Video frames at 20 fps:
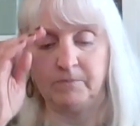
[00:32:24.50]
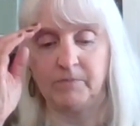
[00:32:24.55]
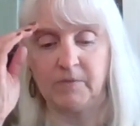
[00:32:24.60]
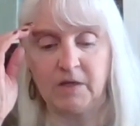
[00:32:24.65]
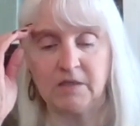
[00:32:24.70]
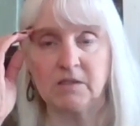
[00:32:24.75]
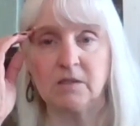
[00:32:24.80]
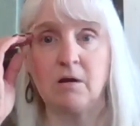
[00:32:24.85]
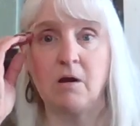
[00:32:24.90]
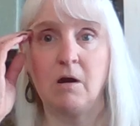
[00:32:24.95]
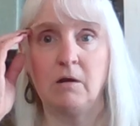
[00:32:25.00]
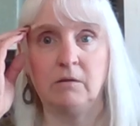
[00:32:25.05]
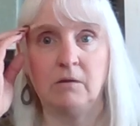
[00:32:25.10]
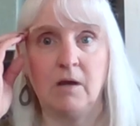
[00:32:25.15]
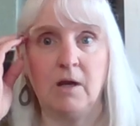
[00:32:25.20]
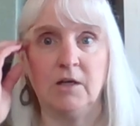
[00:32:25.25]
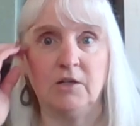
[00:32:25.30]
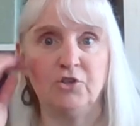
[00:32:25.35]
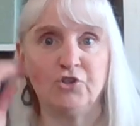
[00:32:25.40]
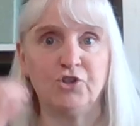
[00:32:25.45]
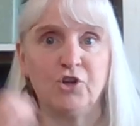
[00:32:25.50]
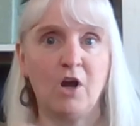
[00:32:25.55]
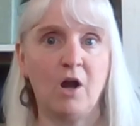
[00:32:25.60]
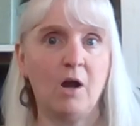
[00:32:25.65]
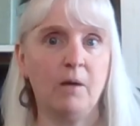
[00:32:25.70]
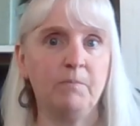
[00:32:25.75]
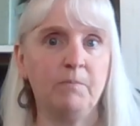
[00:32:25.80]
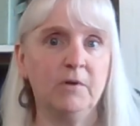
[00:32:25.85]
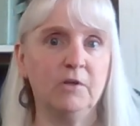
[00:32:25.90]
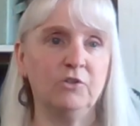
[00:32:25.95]
has an online
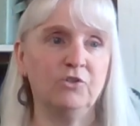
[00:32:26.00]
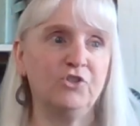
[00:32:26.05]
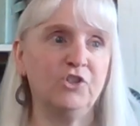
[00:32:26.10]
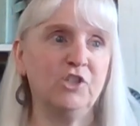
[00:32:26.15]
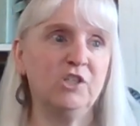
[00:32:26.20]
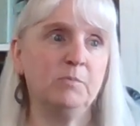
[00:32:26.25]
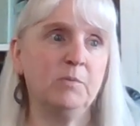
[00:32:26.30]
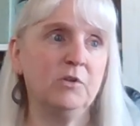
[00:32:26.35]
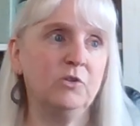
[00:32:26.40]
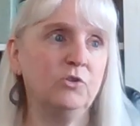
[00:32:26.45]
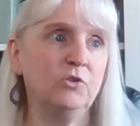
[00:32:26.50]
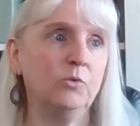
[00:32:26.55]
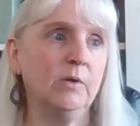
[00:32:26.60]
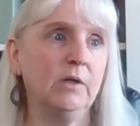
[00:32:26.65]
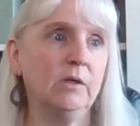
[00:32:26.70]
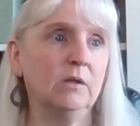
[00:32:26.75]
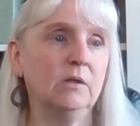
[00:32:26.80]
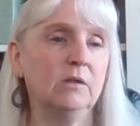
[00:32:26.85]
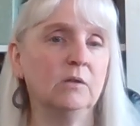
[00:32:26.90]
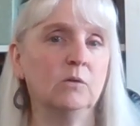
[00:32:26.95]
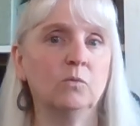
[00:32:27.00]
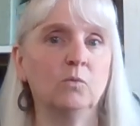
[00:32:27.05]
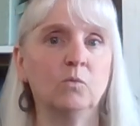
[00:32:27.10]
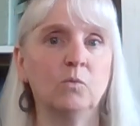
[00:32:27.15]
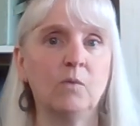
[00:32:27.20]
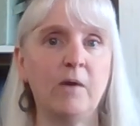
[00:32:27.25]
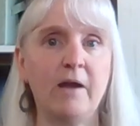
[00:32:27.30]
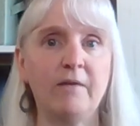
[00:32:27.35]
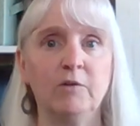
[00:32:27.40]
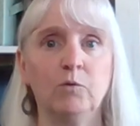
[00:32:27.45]
shop, and she's been
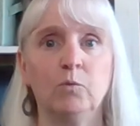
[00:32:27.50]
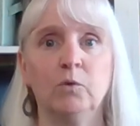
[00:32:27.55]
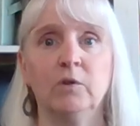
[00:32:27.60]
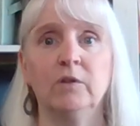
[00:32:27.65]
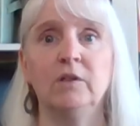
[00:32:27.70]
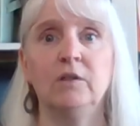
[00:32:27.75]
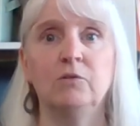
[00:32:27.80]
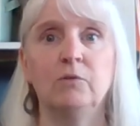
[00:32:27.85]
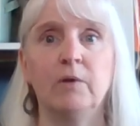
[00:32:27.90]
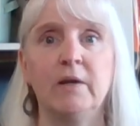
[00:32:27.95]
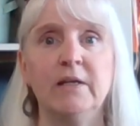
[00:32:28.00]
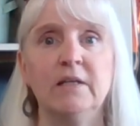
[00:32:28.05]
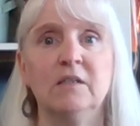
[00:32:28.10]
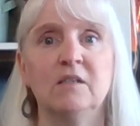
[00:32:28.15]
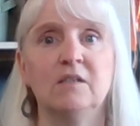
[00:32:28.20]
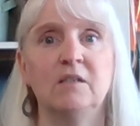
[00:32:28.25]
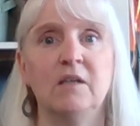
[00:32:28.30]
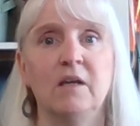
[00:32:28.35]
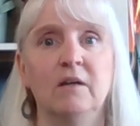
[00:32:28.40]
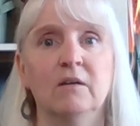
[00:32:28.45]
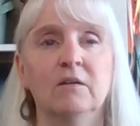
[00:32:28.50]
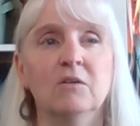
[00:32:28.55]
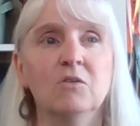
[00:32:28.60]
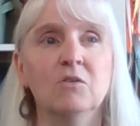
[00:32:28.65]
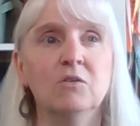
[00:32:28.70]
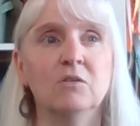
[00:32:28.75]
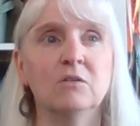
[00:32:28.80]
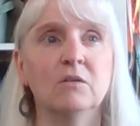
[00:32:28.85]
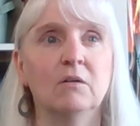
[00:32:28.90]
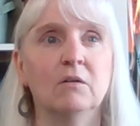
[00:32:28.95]
having really great
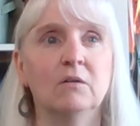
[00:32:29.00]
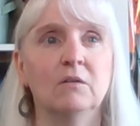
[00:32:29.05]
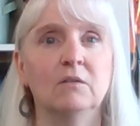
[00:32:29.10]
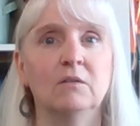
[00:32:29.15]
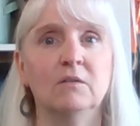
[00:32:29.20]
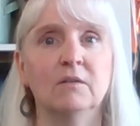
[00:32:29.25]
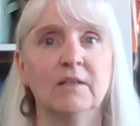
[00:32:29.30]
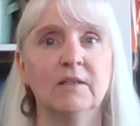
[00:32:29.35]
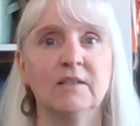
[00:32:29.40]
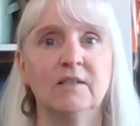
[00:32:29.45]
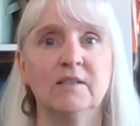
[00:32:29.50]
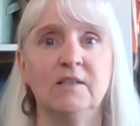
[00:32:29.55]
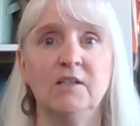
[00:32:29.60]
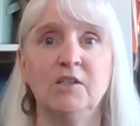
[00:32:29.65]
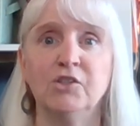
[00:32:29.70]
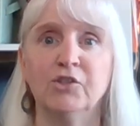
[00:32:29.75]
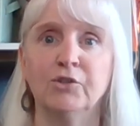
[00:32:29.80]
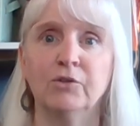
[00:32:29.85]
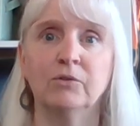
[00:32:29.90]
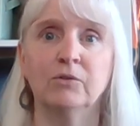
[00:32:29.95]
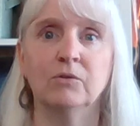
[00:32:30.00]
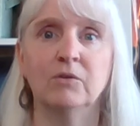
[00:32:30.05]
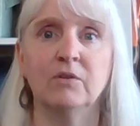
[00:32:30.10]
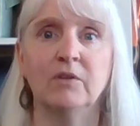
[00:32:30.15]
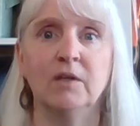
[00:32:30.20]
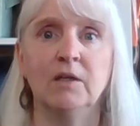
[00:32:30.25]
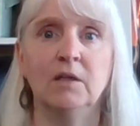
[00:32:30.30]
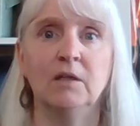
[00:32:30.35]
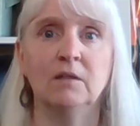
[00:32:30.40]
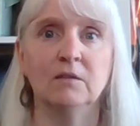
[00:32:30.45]
sales on like seasonal
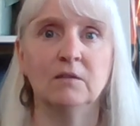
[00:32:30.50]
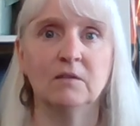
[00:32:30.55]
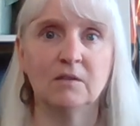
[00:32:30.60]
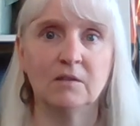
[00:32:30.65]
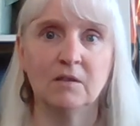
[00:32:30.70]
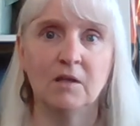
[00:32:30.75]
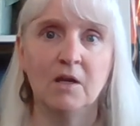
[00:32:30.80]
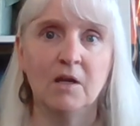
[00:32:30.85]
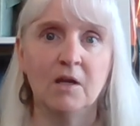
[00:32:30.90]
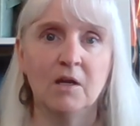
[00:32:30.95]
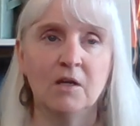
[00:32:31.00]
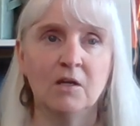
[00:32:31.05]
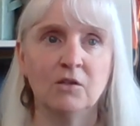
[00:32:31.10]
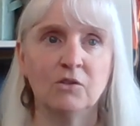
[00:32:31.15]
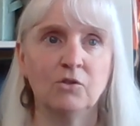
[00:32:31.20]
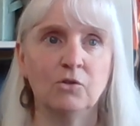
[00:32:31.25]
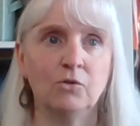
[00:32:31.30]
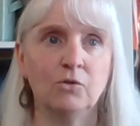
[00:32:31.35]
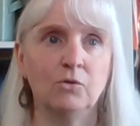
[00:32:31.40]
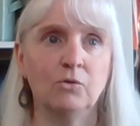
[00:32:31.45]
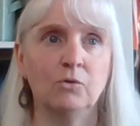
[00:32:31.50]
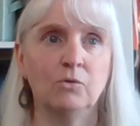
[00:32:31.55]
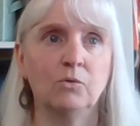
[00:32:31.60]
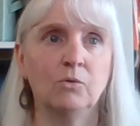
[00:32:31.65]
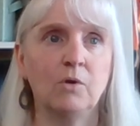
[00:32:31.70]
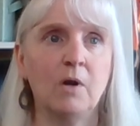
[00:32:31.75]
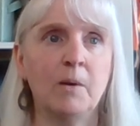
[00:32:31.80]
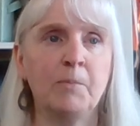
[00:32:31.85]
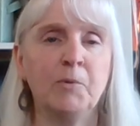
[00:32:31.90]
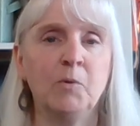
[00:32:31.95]
things.
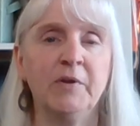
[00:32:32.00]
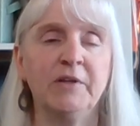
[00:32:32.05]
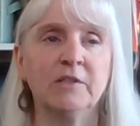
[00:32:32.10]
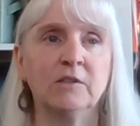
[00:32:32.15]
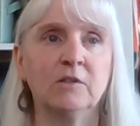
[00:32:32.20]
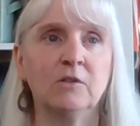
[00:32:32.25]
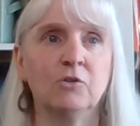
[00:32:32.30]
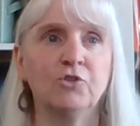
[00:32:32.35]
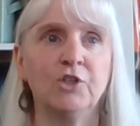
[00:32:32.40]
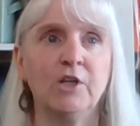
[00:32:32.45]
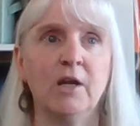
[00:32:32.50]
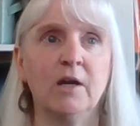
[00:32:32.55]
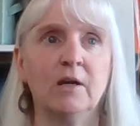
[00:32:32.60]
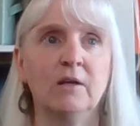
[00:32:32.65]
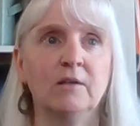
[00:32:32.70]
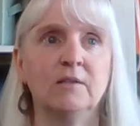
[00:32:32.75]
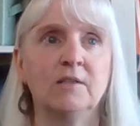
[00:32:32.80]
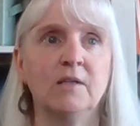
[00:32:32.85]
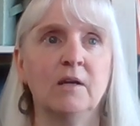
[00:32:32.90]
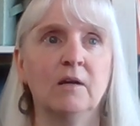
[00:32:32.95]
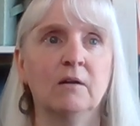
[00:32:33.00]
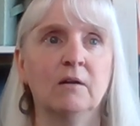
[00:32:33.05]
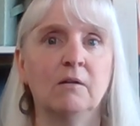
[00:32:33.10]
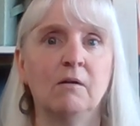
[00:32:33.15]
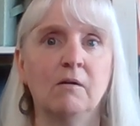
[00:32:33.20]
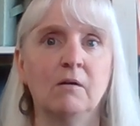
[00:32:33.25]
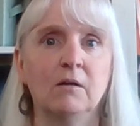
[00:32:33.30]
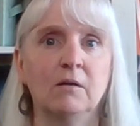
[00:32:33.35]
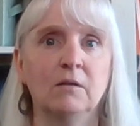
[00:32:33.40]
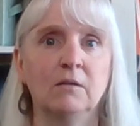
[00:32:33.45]
So a couple weeks ago she had a sale
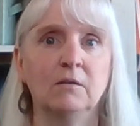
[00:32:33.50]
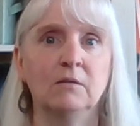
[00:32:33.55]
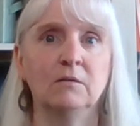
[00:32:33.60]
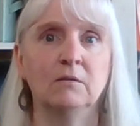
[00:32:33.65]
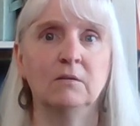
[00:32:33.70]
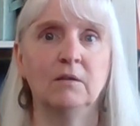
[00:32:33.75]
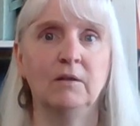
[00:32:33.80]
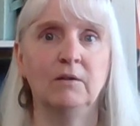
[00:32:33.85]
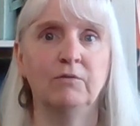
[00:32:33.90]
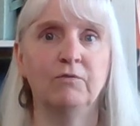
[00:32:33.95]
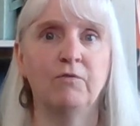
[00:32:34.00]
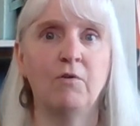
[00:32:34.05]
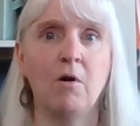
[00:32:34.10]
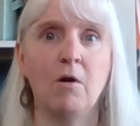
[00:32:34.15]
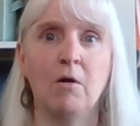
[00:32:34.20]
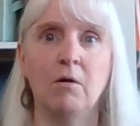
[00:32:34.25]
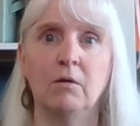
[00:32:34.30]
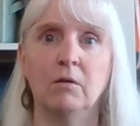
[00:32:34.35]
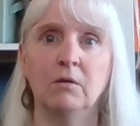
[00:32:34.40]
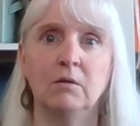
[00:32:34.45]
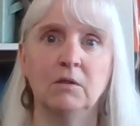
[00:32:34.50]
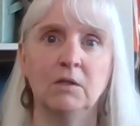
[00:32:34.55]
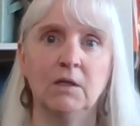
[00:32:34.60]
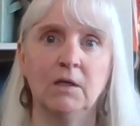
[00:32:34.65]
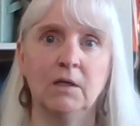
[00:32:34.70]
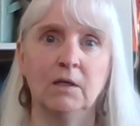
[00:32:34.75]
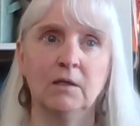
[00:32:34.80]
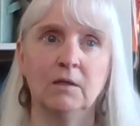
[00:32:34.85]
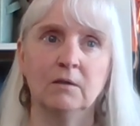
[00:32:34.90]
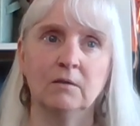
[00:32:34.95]
on like
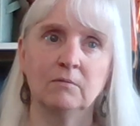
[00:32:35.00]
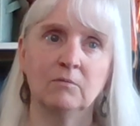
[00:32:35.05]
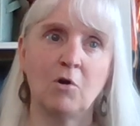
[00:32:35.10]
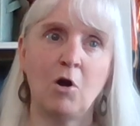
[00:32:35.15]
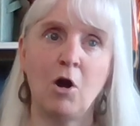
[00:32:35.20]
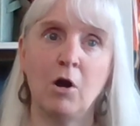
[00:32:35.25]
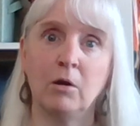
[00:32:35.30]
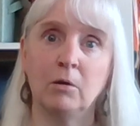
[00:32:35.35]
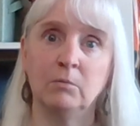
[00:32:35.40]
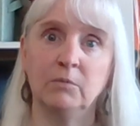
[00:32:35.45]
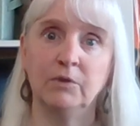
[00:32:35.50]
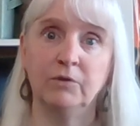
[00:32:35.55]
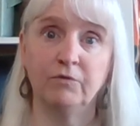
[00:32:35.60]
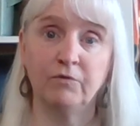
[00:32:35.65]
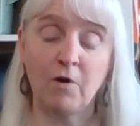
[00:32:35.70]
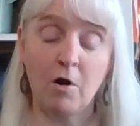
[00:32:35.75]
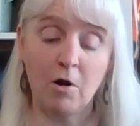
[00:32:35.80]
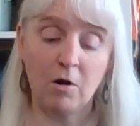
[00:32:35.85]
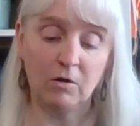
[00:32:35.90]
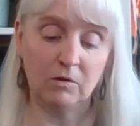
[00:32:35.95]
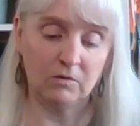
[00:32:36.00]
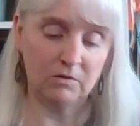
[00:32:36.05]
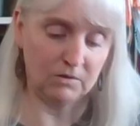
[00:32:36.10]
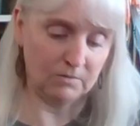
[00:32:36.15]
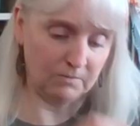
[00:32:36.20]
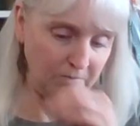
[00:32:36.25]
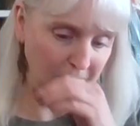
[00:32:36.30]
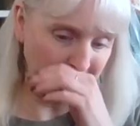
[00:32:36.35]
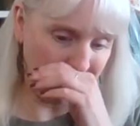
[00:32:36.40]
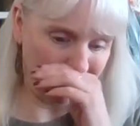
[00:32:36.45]
autumn and fall
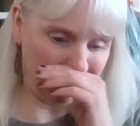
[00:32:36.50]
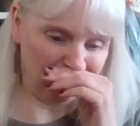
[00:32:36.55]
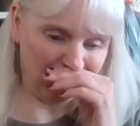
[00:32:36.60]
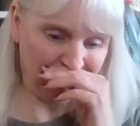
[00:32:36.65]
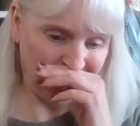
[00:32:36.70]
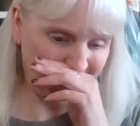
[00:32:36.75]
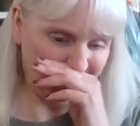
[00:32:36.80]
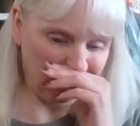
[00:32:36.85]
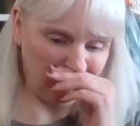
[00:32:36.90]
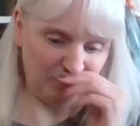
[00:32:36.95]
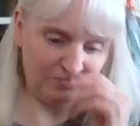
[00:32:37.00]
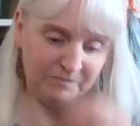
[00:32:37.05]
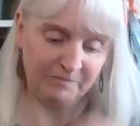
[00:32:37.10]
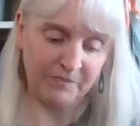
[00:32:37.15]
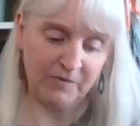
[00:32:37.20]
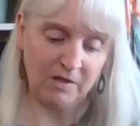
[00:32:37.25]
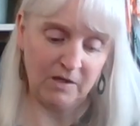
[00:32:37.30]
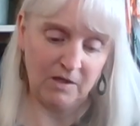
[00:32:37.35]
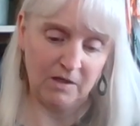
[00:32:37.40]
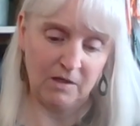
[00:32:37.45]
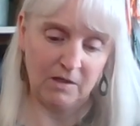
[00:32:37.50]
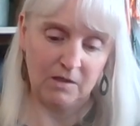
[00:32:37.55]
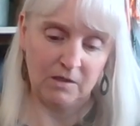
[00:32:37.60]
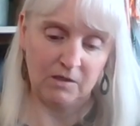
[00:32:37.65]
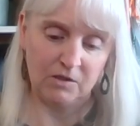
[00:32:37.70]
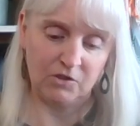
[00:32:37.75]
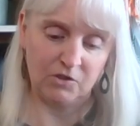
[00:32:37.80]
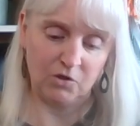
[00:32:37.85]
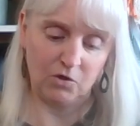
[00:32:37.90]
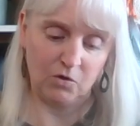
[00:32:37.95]
patterns.
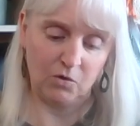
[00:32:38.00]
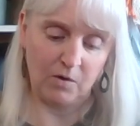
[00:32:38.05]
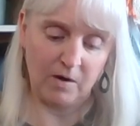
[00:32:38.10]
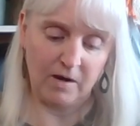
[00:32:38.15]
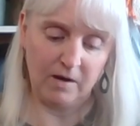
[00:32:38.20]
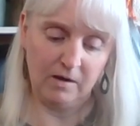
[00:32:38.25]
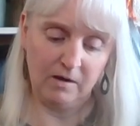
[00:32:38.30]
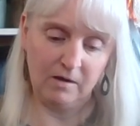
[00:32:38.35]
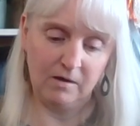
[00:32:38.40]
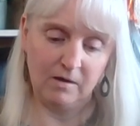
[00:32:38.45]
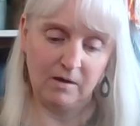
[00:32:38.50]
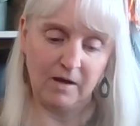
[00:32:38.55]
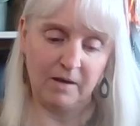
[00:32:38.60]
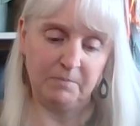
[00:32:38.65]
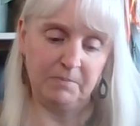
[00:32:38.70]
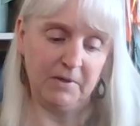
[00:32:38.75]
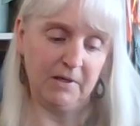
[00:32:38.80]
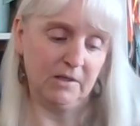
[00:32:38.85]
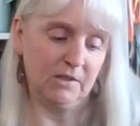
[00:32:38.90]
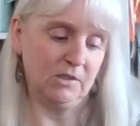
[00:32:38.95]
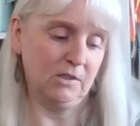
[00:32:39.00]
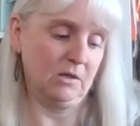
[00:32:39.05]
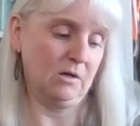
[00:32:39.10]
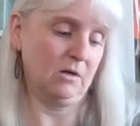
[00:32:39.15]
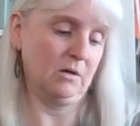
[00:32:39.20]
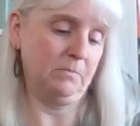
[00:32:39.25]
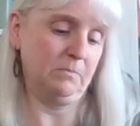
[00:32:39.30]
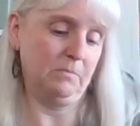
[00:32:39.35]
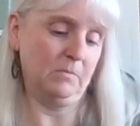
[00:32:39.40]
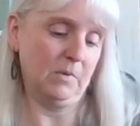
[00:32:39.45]
So I picked
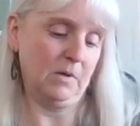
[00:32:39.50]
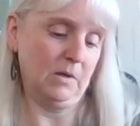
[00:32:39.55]
up